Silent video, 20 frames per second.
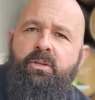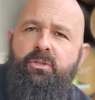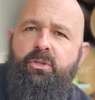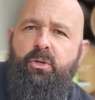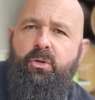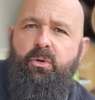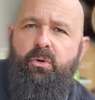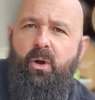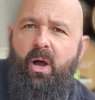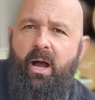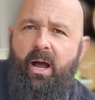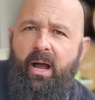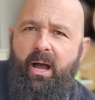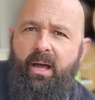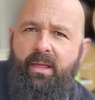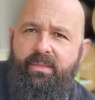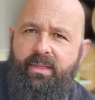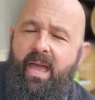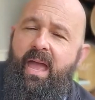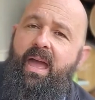to
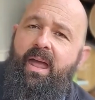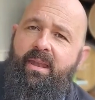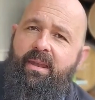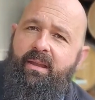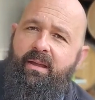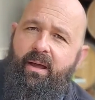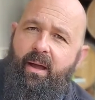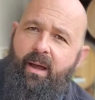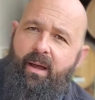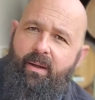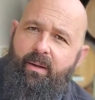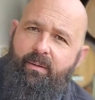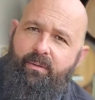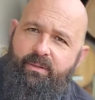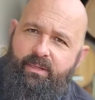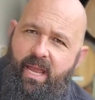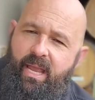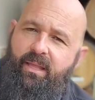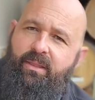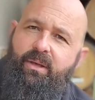uh, then uh,
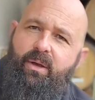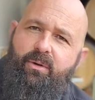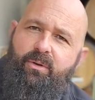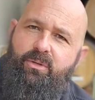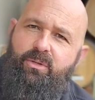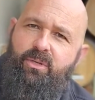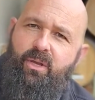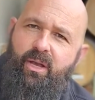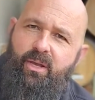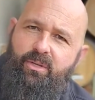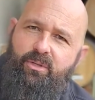take those uh,